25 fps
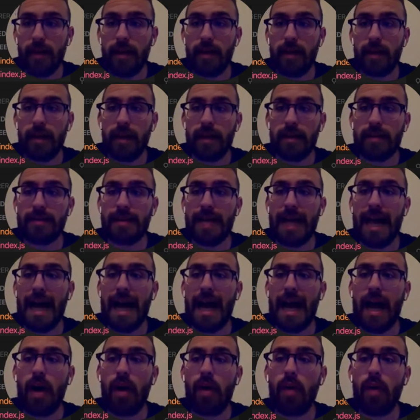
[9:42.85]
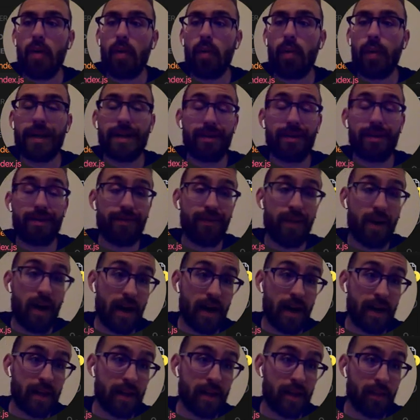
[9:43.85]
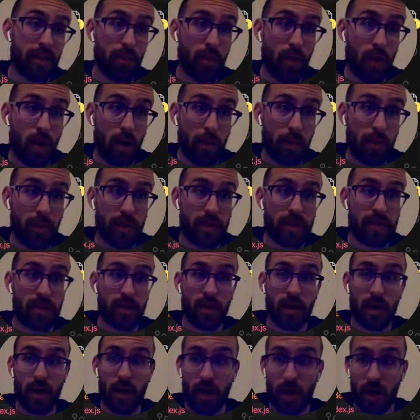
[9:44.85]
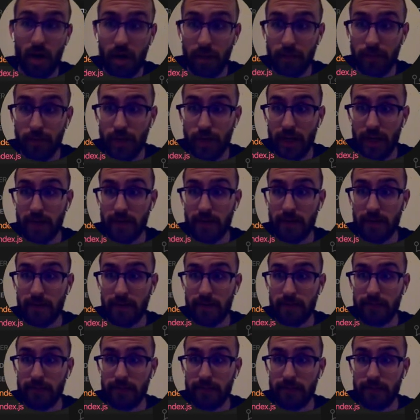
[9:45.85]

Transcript: is how we define the properties on an object.